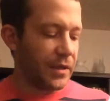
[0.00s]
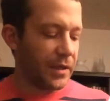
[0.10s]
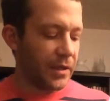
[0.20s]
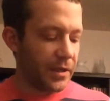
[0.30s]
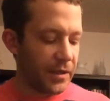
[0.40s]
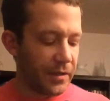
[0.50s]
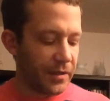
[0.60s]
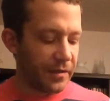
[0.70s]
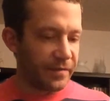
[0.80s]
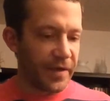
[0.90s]

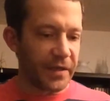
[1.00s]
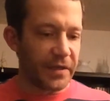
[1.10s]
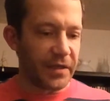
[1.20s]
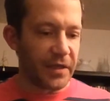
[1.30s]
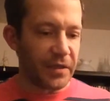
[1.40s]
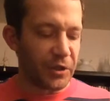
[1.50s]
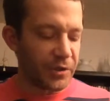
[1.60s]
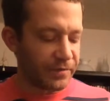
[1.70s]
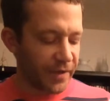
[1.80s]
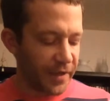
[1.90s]
and then finally a
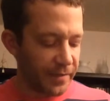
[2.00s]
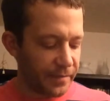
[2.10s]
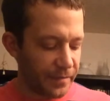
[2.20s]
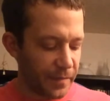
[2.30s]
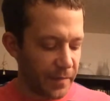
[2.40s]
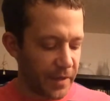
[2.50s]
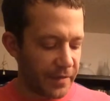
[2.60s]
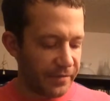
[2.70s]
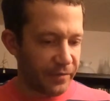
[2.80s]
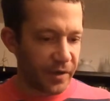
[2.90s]
G flat,
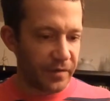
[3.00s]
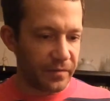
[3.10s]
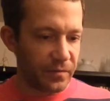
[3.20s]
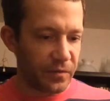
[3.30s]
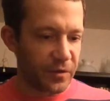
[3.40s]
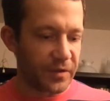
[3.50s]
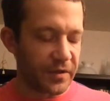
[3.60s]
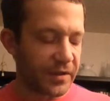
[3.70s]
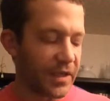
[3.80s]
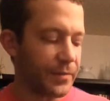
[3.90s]
9th fret, which is
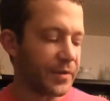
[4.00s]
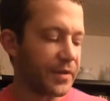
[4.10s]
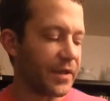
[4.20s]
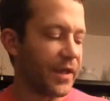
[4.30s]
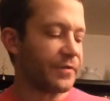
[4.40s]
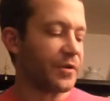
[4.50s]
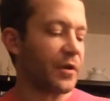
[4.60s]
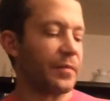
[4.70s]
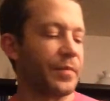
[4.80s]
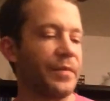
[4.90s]
the same as an F
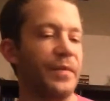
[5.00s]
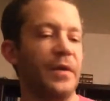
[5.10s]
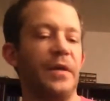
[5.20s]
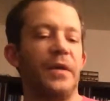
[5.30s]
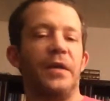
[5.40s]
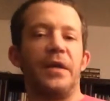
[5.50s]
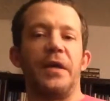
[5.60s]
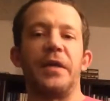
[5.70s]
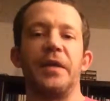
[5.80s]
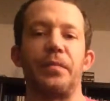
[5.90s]
sharp.
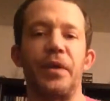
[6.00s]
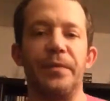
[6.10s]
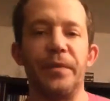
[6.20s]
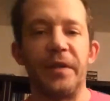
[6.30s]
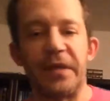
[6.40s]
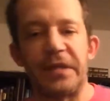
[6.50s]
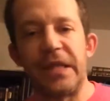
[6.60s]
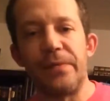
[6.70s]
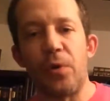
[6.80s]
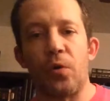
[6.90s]
Again, play them in that
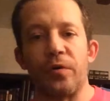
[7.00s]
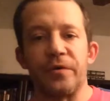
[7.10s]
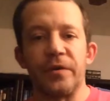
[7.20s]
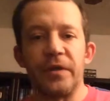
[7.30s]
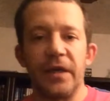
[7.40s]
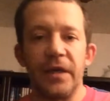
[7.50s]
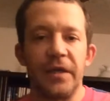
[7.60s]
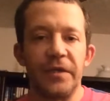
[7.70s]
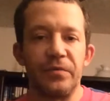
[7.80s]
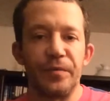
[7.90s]
same order
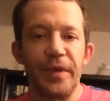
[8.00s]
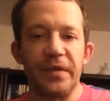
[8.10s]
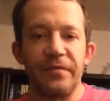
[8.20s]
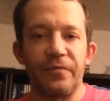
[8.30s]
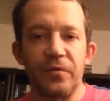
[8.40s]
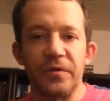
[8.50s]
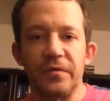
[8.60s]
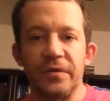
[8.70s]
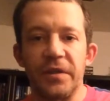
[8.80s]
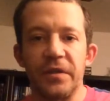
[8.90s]
on the remaining 4
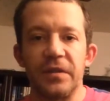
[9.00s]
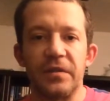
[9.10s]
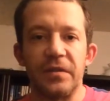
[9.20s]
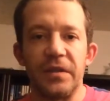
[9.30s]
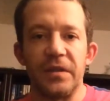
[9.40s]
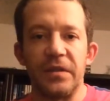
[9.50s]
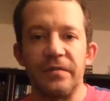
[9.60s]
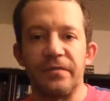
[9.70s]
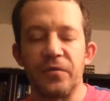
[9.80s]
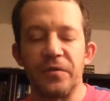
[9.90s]
strings, the
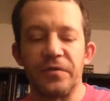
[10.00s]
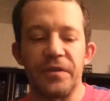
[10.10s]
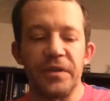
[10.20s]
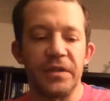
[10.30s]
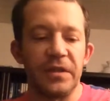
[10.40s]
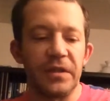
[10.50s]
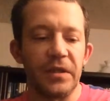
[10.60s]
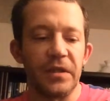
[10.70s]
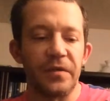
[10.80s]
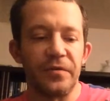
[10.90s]
4th string,
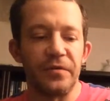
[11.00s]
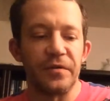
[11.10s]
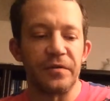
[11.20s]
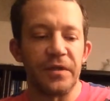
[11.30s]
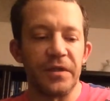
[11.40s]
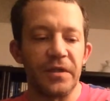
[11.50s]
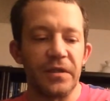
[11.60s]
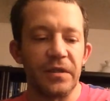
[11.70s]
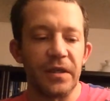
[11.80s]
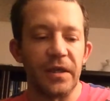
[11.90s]
the 3rd
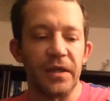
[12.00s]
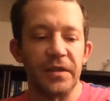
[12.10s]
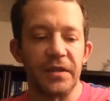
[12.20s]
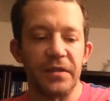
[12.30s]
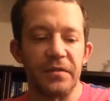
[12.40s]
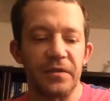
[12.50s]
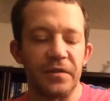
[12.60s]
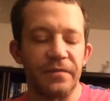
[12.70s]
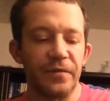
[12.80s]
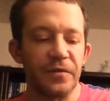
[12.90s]
string, 2nd string,
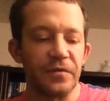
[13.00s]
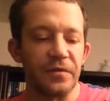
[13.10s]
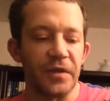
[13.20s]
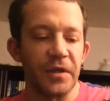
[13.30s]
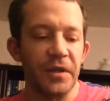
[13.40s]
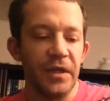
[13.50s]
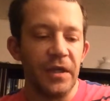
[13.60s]
and 1st string.